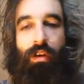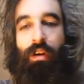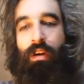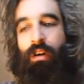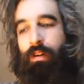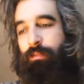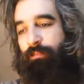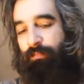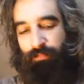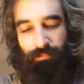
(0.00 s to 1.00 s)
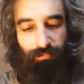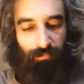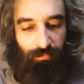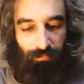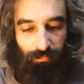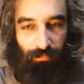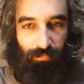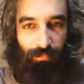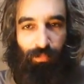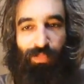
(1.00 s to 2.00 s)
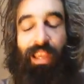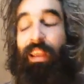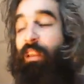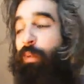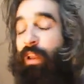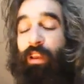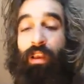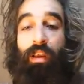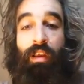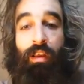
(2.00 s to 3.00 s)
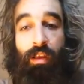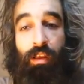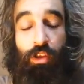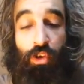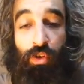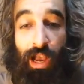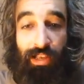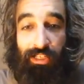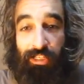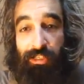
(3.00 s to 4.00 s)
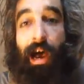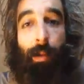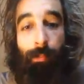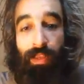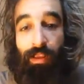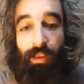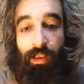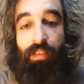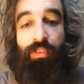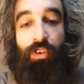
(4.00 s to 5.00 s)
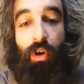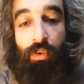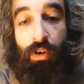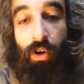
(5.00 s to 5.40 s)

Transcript: Um. Anyway, you guys stop me if you don't